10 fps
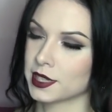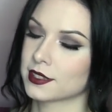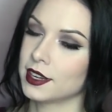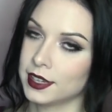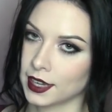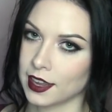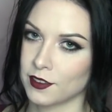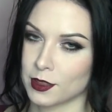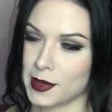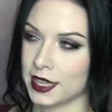but it's not Nick Cave
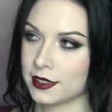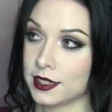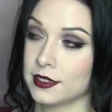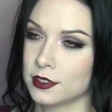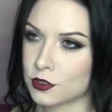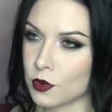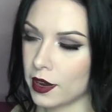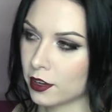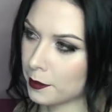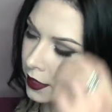in the bad seat, it's
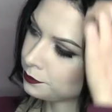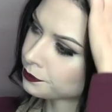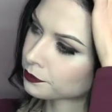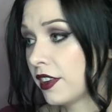Grinder Man.